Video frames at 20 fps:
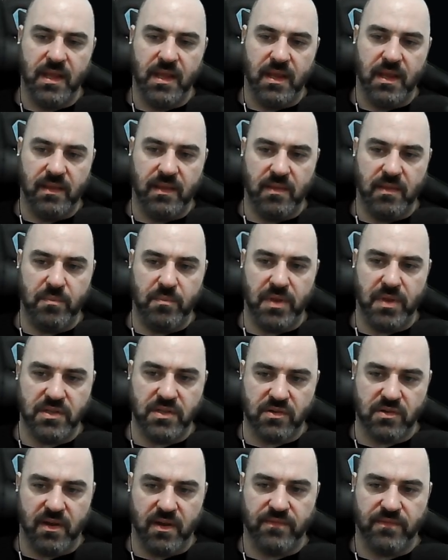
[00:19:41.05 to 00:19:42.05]
And then
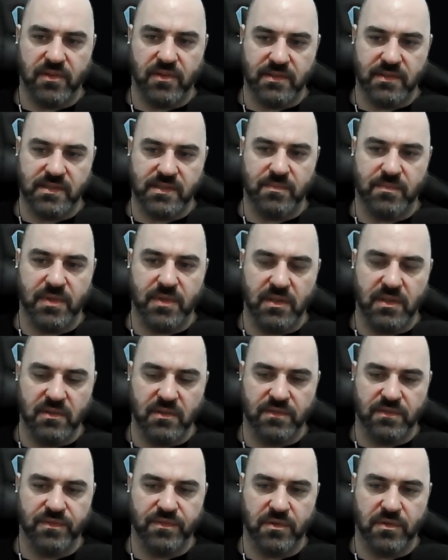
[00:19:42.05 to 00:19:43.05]
benchcraft on something
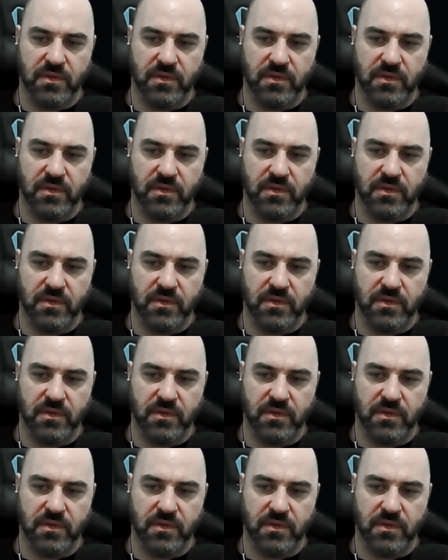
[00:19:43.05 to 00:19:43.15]
useful,